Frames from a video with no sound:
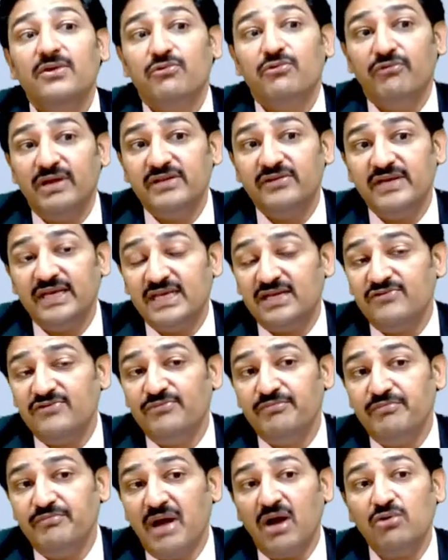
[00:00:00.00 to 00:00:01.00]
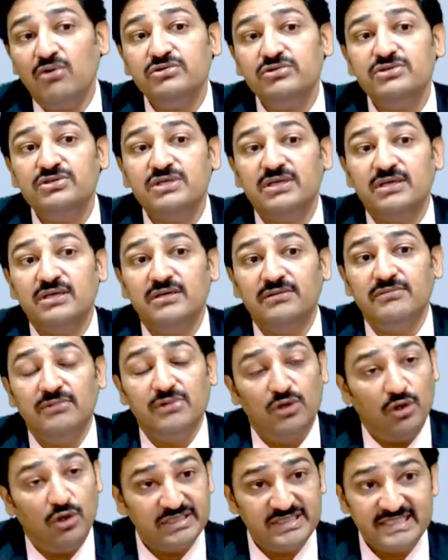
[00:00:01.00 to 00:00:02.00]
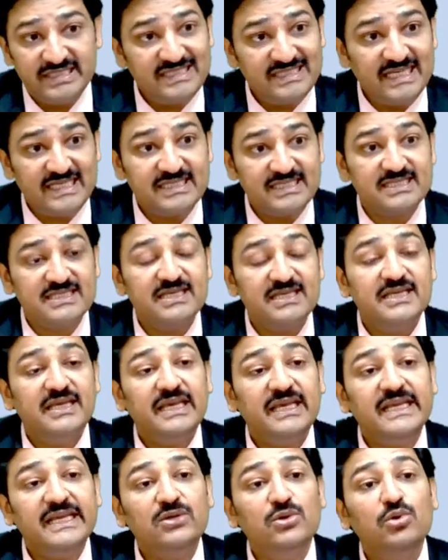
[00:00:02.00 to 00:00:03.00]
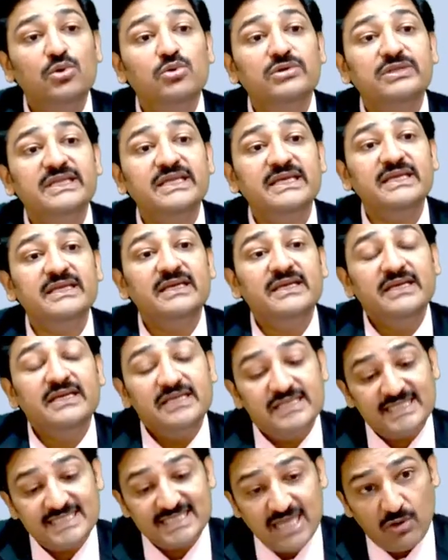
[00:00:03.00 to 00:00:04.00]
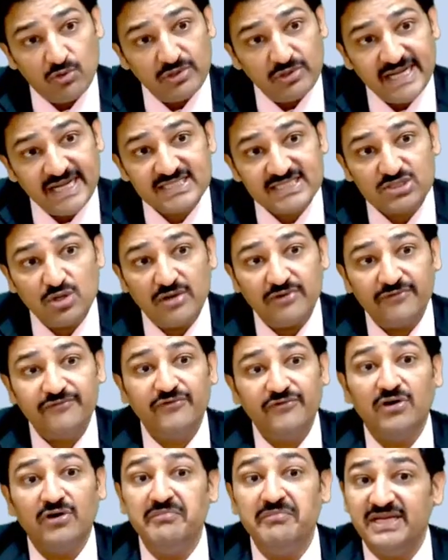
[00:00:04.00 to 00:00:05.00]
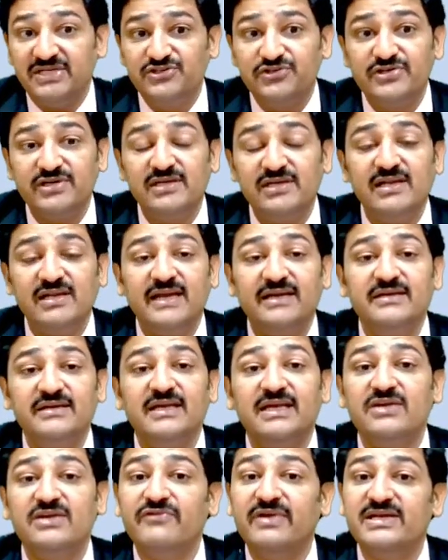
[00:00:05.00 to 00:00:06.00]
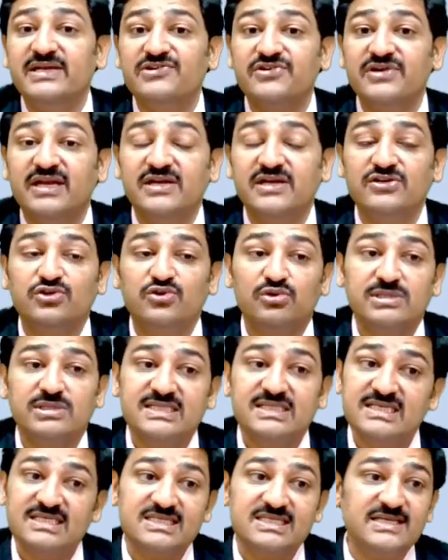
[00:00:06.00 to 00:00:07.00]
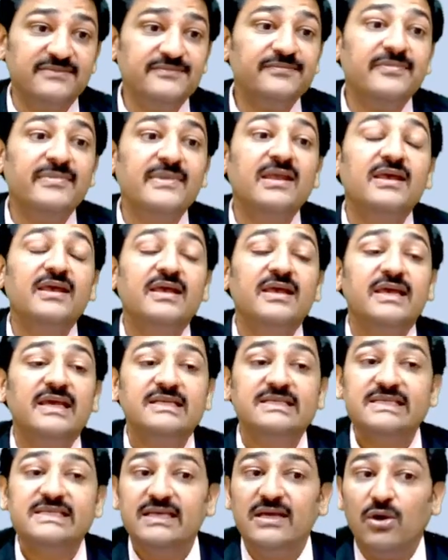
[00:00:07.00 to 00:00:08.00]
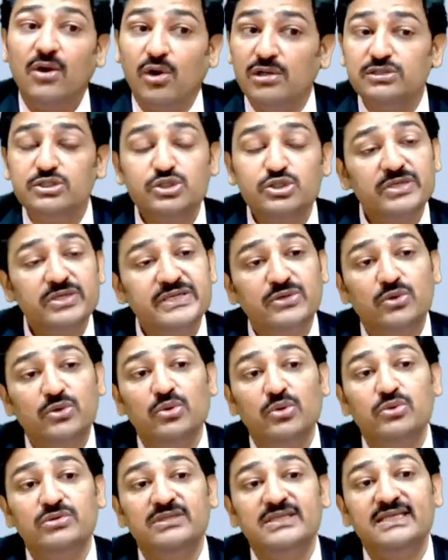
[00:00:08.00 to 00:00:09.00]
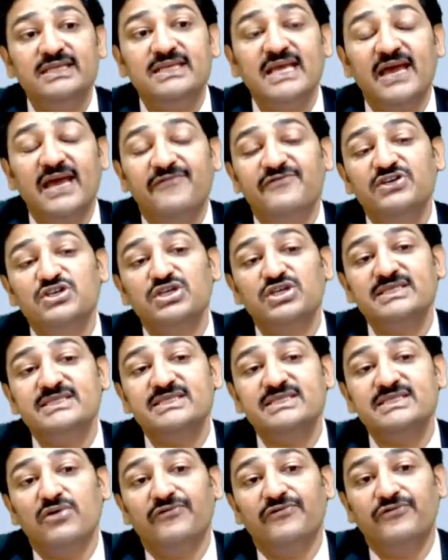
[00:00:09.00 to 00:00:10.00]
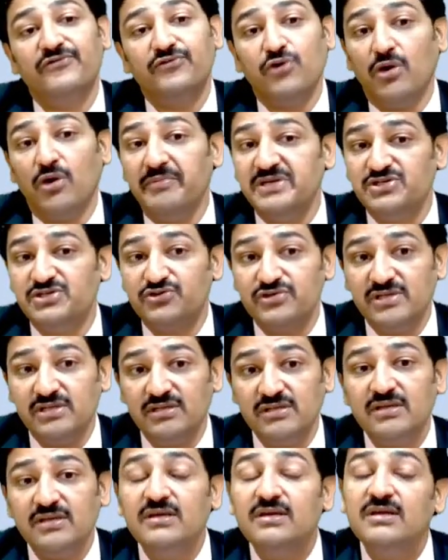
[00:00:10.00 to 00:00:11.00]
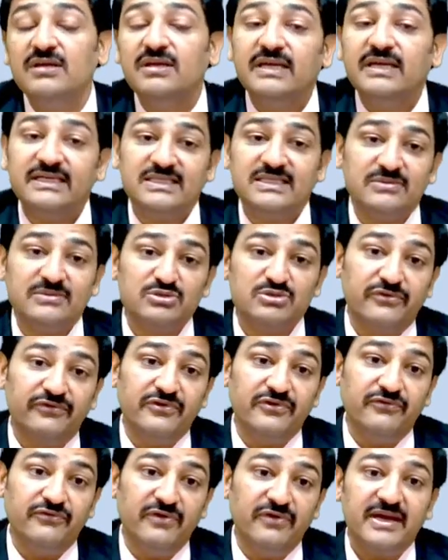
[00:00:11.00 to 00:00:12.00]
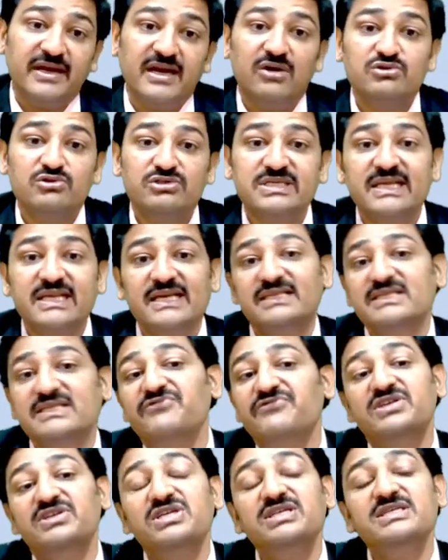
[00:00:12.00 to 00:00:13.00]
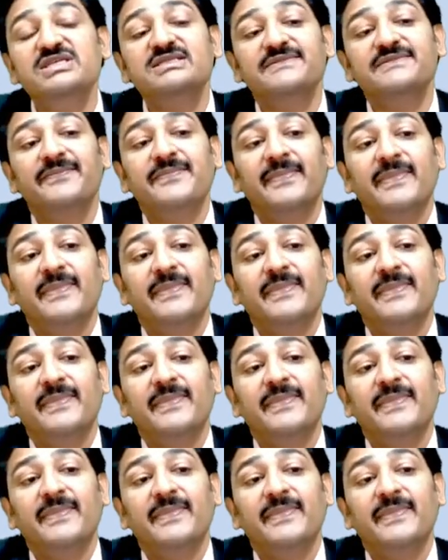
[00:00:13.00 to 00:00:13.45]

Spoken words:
where the inbound logistics include the soundness of material and inventory control system. It also include the efficiency of raw material in terms of the warehousing activities.